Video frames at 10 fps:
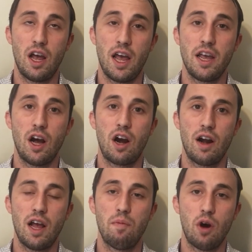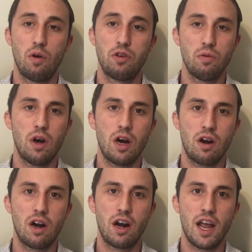A-R-M-O-U-R
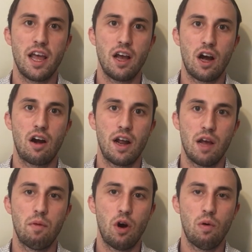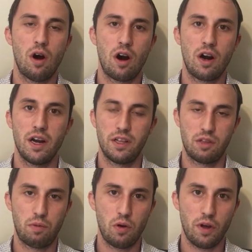or A-R-M-O-R, and
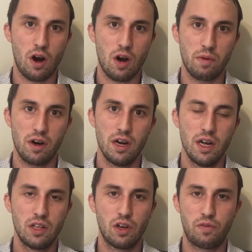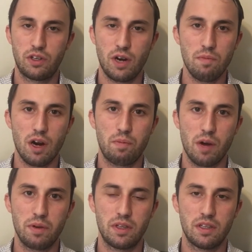it's both armor. So for trademark
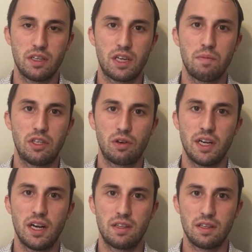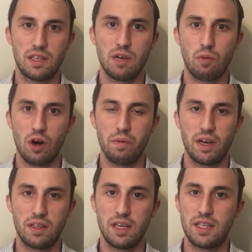purposes, it's going to be treated as the same word
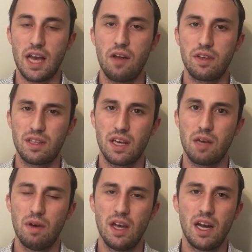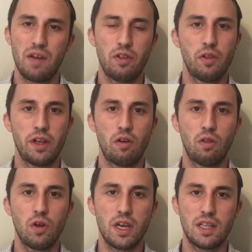because they sound the same, and even though they
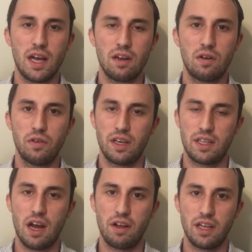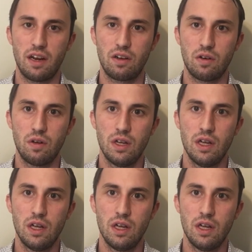don't look identical, they sound identical.